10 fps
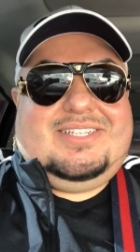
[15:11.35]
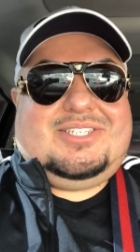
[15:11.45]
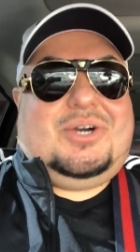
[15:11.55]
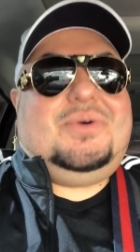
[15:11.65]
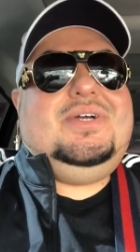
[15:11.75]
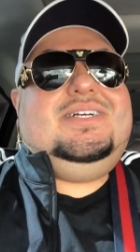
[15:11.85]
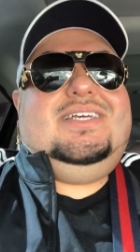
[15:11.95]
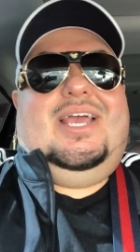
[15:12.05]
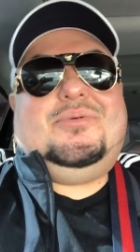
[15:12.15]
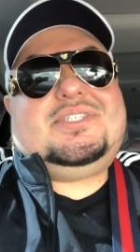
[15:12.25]
So,
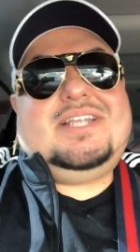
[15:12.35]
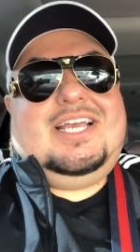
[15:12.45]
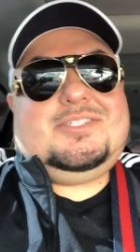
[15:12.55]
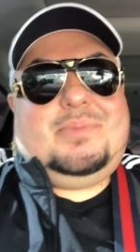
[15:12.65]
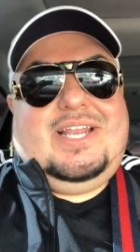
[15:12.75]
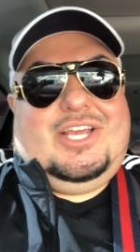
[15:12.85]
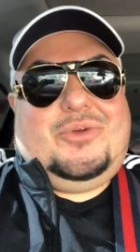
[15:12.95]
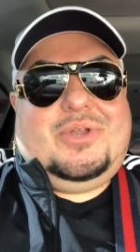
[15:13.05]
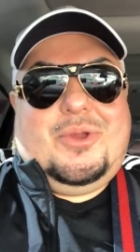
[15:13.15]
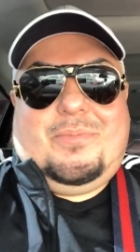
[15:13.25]
it was nice meeting
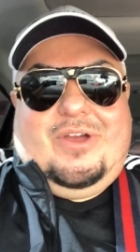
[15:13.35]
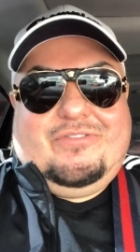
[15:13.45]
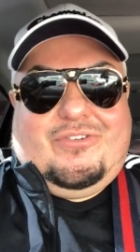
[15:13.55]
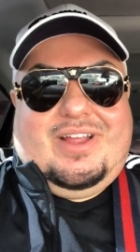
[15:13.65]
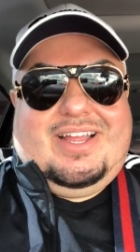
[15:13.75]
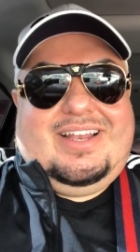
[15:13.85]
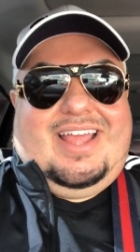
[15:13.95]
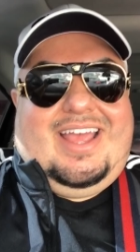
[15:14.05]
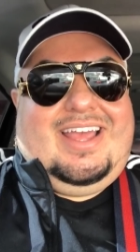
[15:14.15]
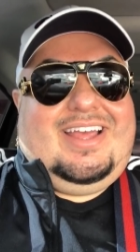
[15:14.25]
you and your boyfriend,
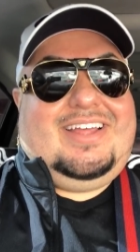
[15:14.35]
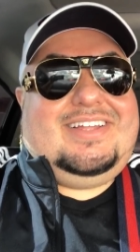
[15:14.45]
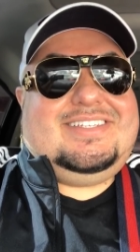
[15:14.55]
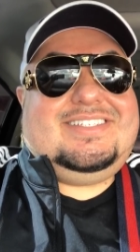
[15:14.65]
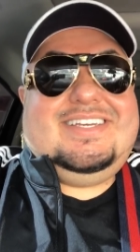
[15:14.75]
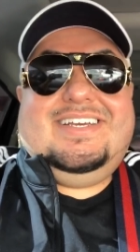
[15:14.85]
and